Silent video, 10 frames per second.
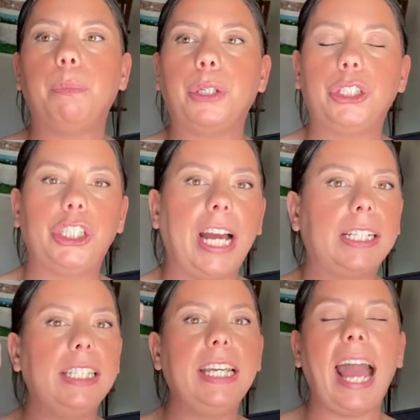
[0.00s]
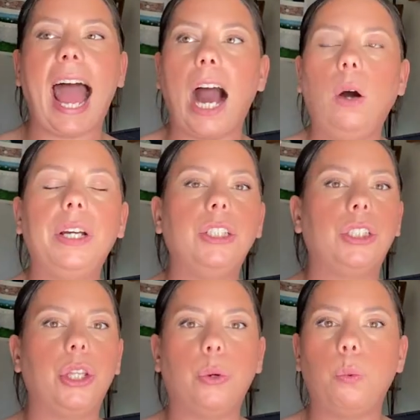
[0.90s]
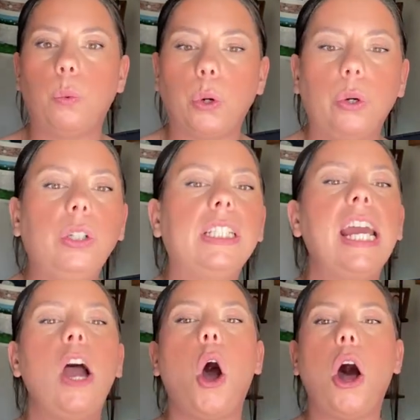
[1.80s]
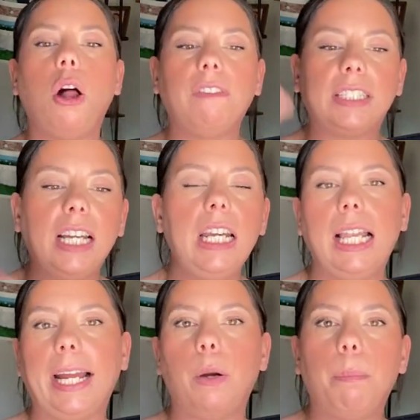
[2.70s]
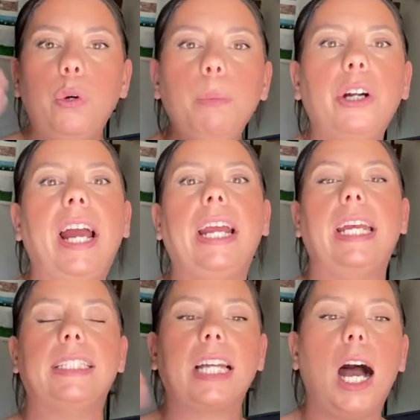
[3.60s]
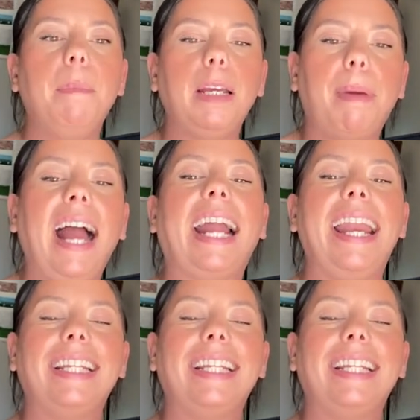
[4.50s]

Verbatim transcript: projecting out into the world, all of a sudden, like a boomerang, it's coming back and